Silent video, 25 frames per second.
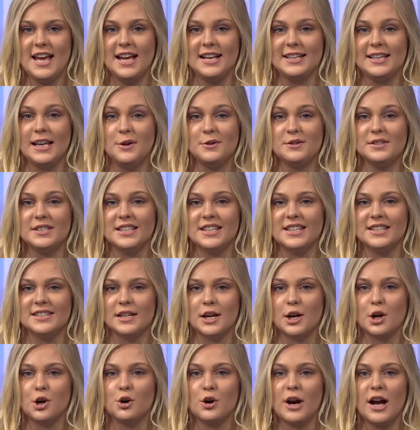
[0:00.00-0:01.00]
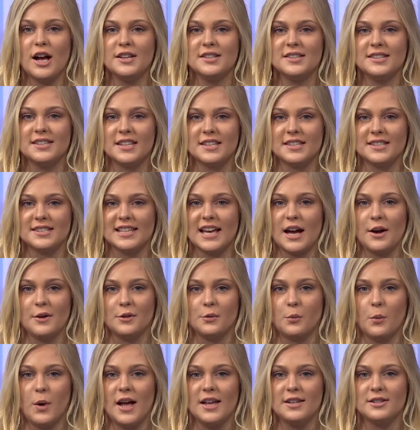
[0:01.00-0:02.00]
Now cities across the
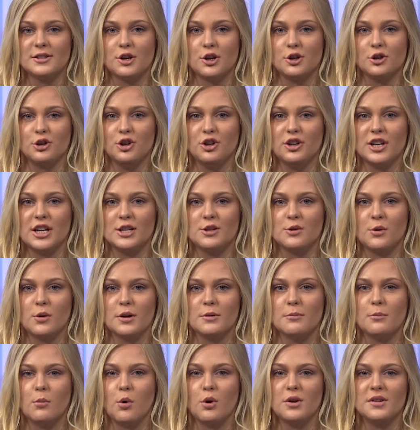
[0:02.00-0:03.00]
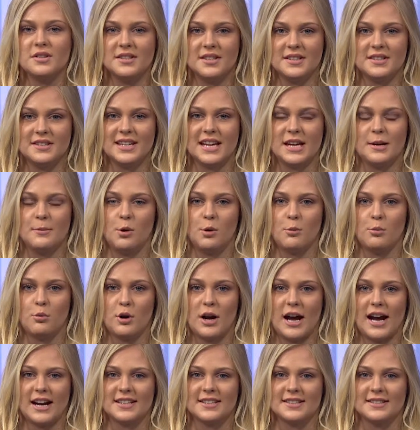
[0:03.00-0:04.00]
Southwest are looking toward more sustainable
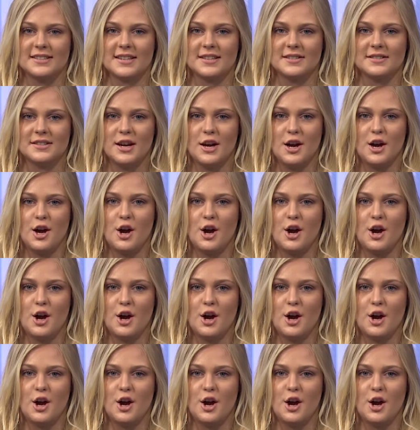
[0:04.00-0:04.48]
practices.